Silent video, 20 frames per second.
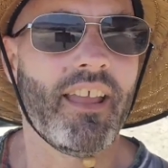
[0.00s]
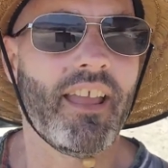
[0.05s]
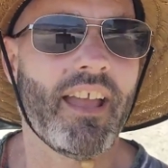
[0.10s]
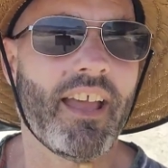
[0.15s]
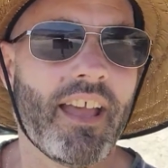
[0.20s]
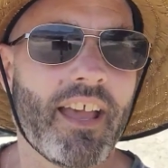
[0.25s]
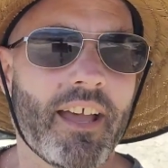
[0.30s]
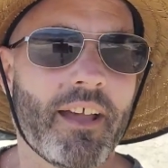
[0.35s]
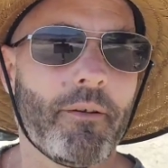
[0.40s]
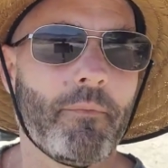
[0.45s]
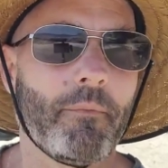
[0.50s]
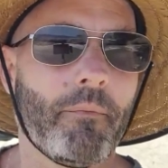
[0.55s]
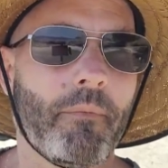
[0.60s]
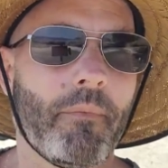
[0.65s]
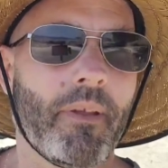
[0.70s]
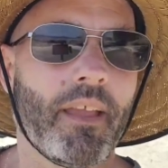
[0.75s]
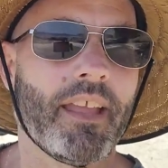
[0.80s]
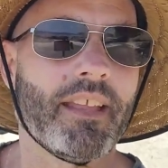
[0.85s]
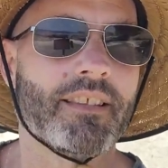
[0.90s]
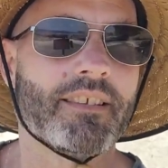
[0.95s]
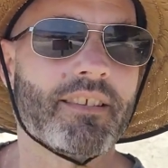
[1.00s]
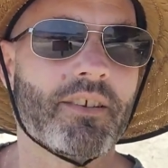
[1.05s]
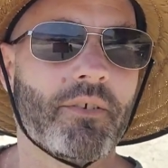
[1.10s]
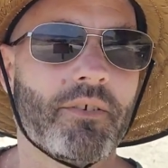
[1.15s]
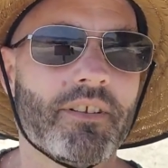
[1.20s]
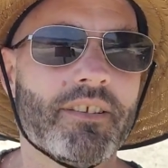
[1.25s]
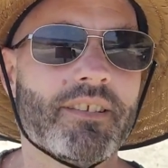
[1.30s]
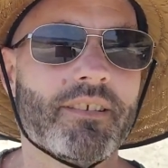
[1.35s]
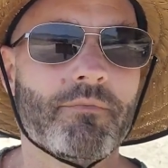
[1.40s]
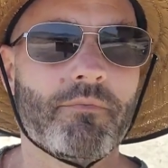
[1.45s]
And so
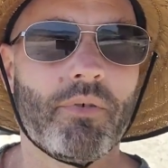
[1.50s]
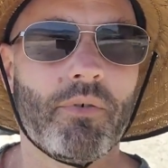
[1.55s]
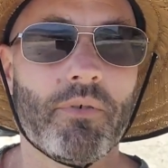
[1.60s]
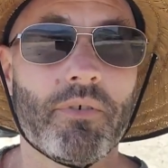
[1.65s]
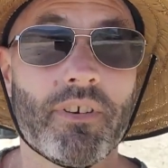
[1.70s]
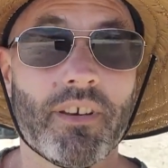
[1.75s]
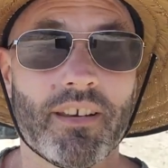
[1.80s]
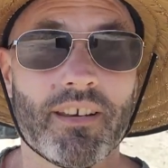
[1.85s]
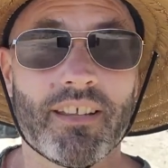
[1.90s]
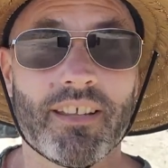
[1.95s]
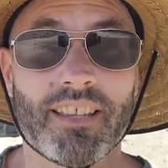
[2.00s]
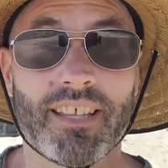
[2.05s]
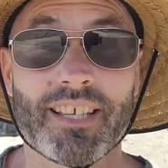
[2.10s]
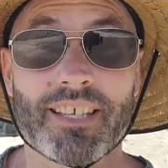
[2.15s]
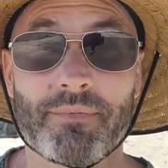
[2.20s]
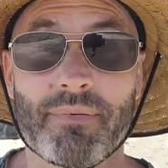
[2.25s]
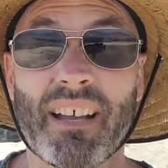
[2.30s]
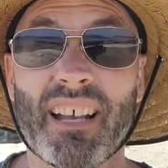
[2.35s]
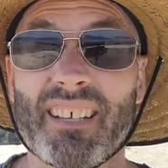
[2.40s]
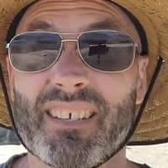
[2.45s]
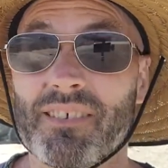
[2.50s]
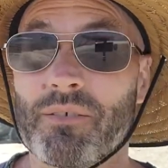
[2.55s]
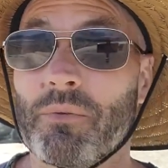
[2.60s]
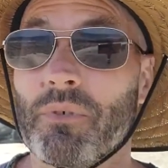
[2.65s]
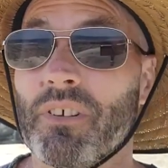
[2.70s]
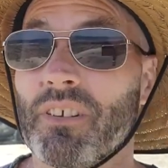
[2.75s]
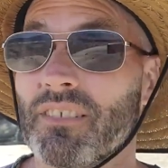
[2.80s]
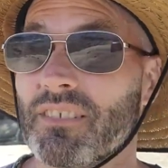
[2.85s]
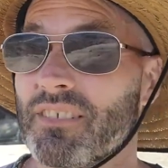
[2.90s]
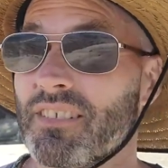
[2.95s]
it is important in these parts of the
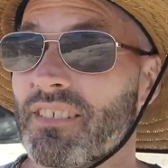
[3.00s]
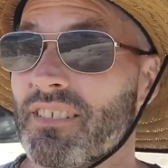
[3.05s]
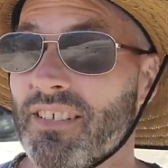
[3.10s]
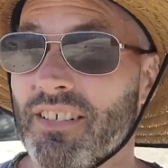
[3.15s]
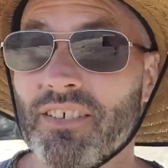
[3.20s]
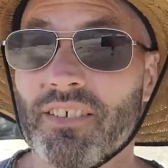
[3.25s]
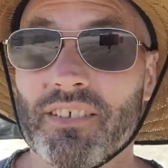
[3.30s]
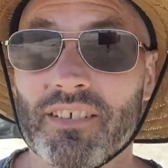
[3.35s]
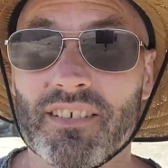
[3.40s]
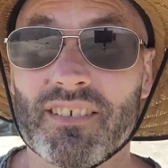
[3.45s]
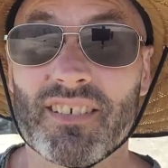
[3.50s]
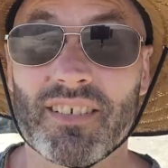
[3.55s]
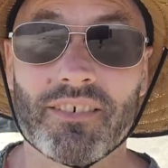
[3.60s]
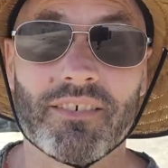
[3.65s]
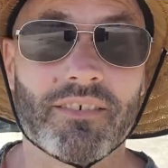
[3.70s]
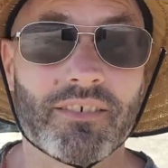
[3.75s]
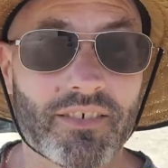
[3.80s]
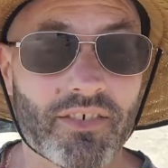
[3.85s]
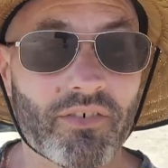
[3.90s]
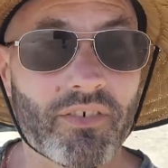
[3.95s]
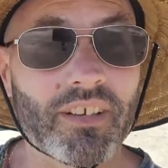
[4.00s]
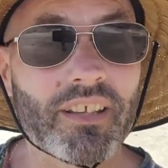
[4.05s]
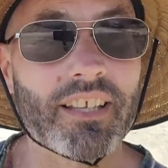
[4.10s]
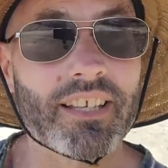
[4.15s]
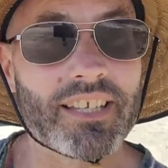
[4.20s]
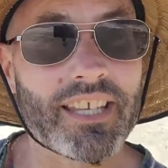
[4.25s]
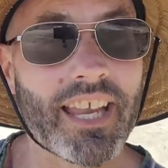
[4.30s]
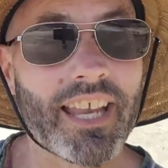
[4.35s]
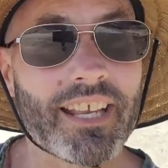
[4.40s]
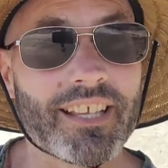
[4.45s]
world to
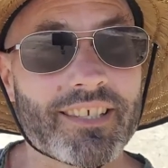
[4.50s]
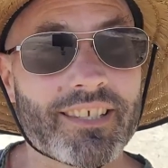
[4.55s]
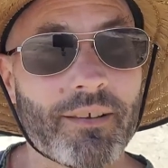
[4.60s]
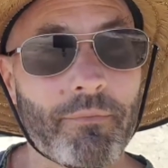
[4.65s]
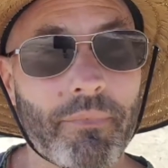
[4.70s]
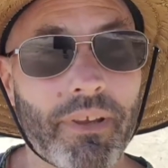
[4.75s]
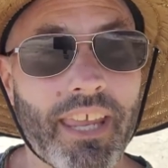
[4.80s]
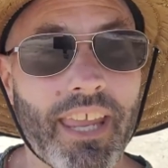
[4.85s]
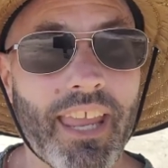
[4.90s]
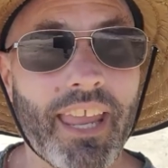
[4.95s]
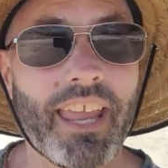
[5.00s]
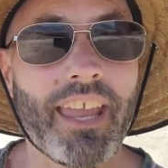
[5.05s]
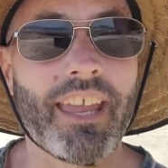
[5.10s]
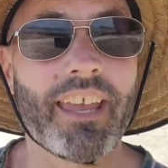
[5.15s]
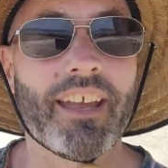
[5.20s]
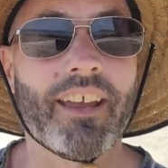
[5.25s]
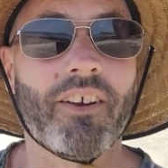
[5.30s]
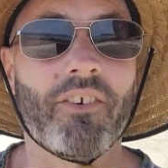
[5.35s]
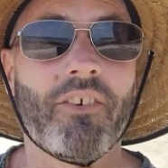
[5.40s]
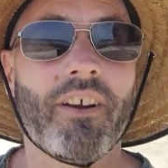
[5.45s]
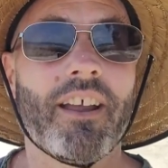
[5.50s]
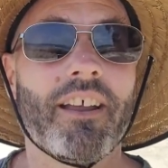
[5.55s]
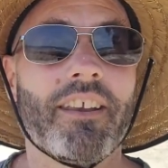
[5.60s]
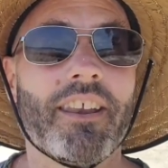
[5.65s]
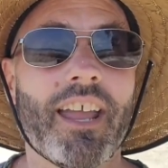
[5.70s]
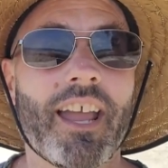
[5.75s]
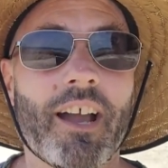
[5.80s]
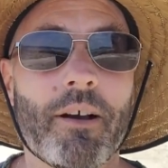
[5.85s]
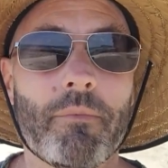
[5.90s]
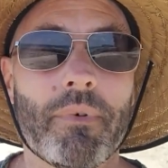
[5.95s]
really take some care
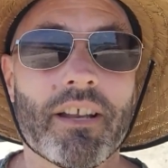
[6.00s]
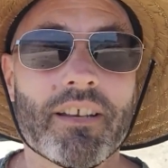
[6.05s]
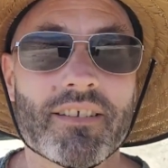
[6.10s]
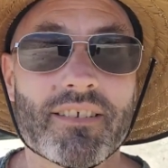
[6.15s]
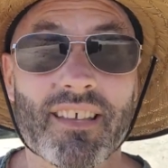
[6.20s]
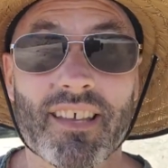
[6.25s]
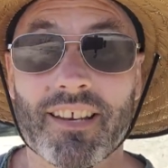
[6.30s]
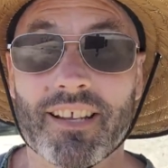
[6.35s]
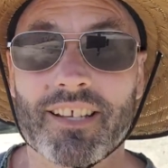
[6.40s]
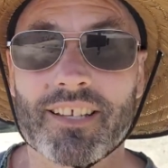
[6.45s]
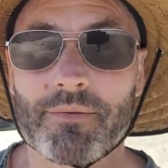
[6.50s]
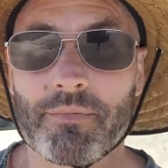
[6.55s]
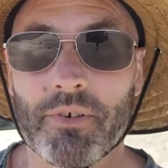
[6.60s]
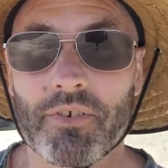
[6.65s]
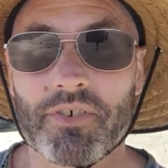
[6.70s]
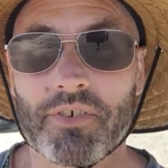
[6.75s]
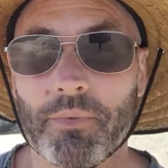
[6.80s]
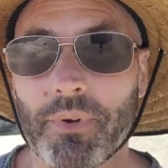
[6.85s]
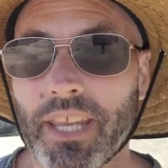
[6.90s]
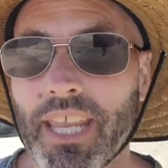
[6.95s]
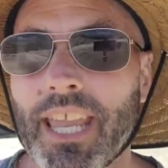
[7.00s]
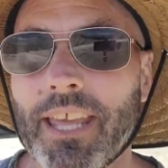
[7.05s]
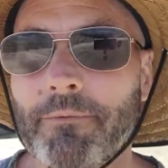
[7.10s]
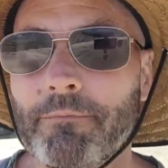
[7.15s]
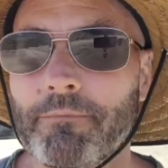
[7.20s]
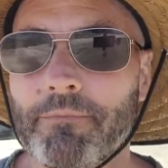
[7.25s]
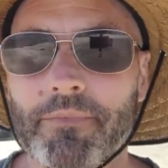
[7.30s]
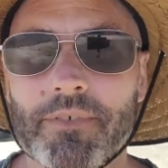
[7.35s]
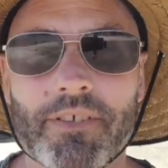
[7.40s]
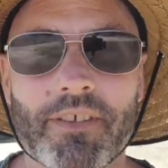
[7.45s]
around how much sun exposure we get
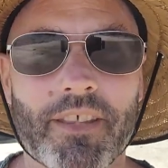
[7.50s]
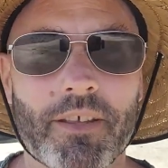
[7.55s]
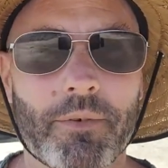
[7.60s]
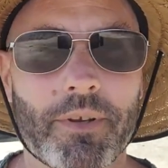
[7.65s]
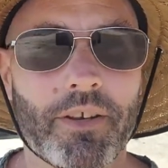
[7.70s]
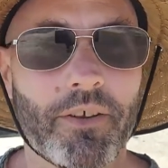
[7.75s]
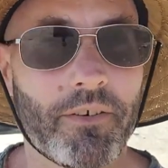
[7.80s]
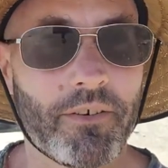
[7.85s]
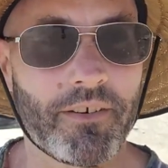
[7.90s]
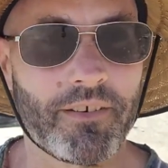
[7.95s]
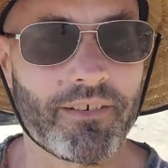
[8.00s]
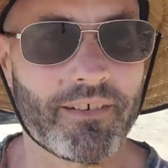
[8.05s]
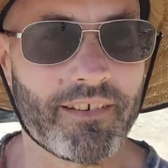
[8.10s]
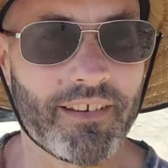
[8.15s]
so that we don't